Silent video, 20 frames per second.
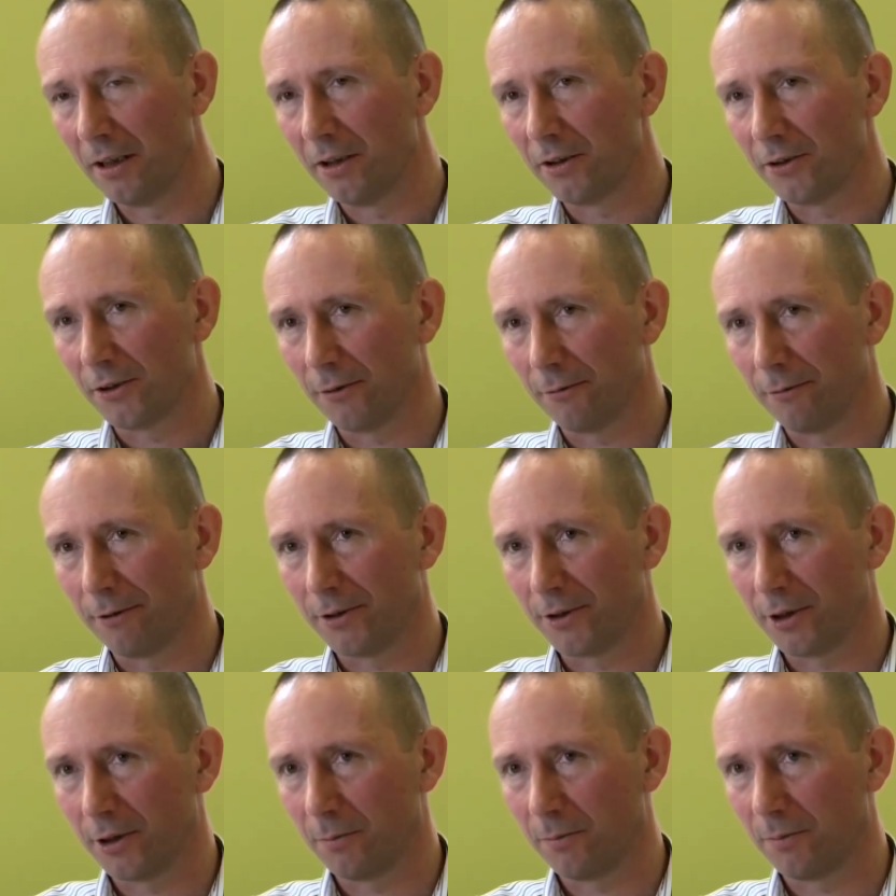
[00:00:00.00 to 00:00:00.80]
So, for
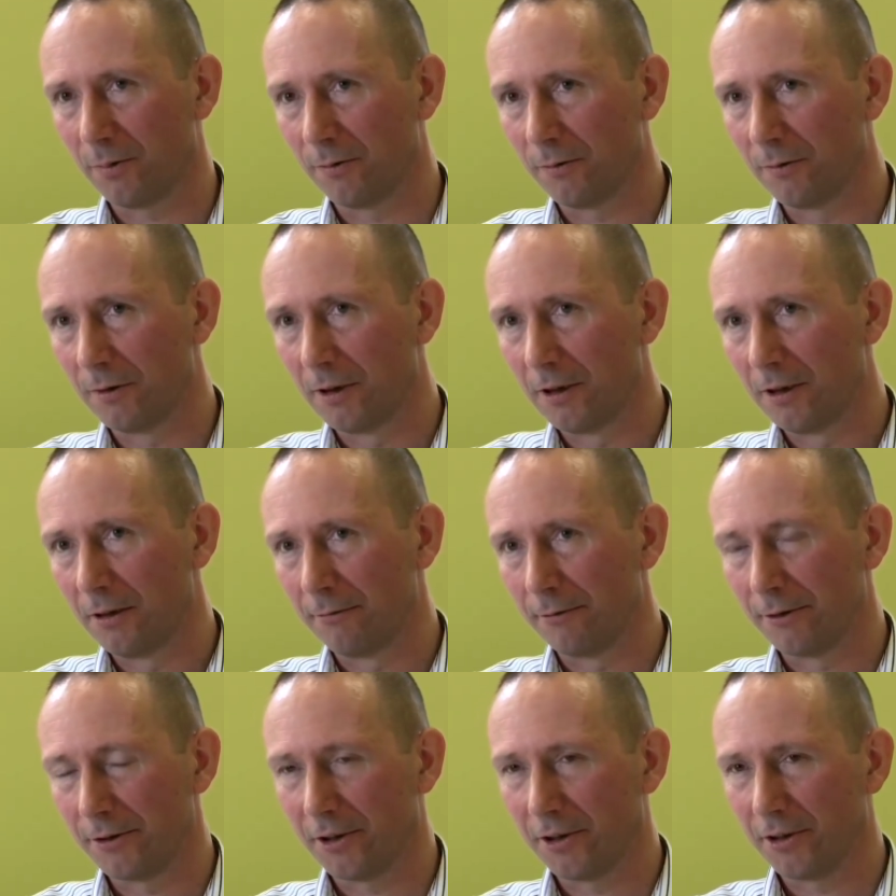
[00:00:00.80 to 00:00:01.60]
example,
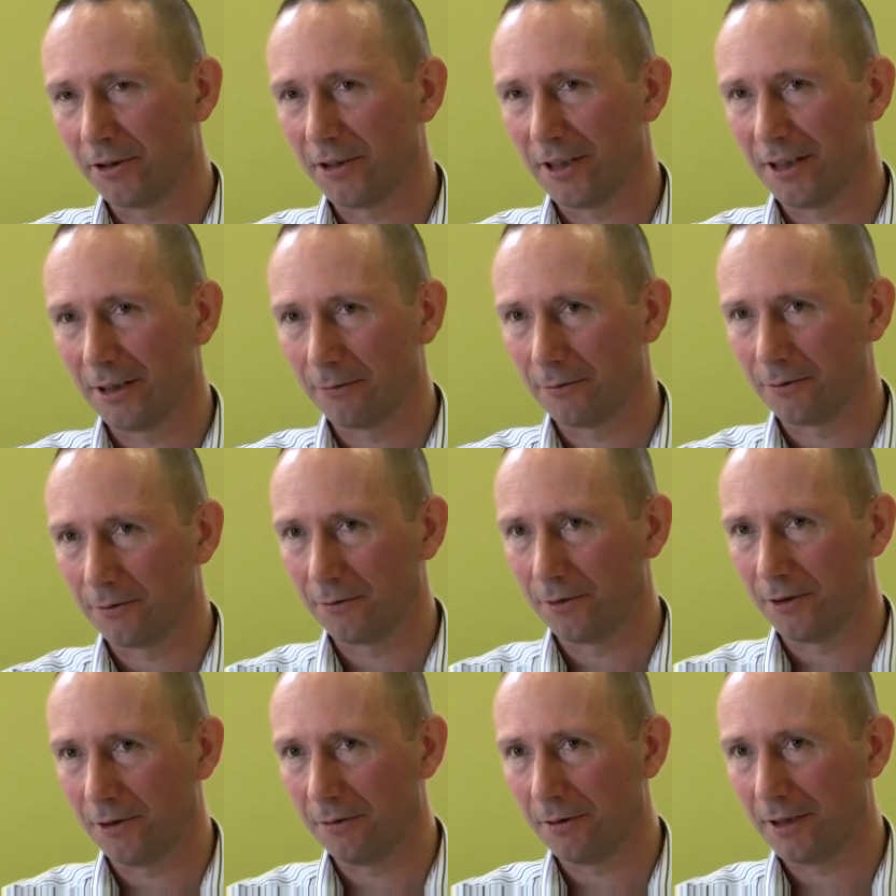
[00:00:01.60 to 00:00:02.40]
Research
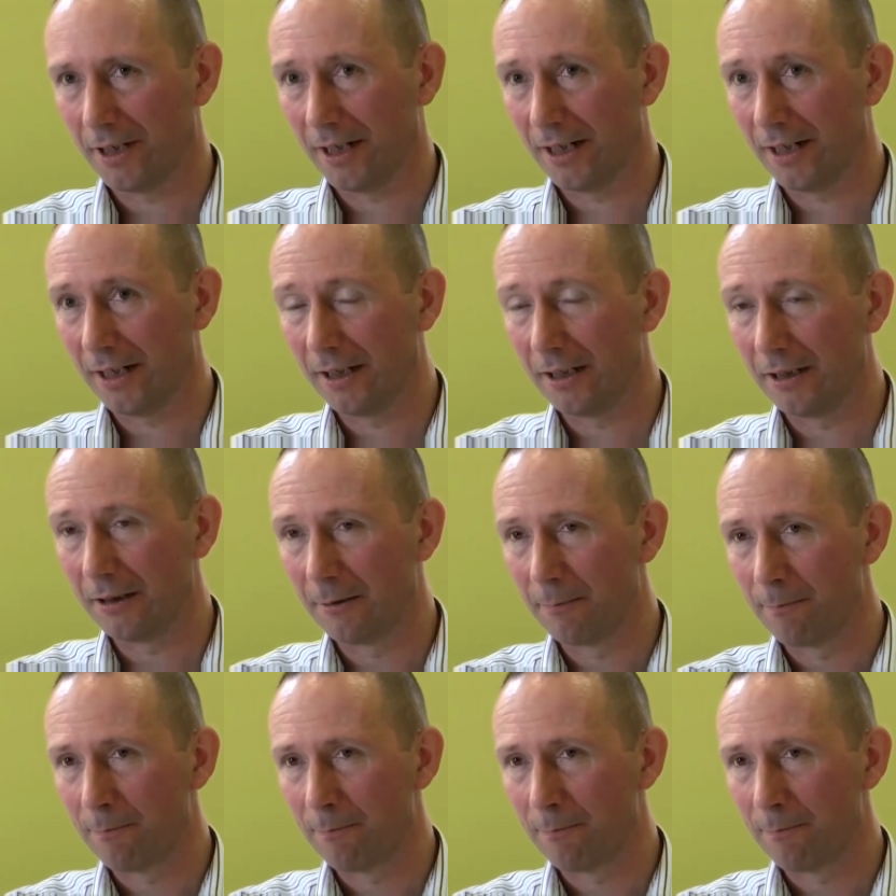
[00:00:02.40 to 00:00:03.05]
Councils UK,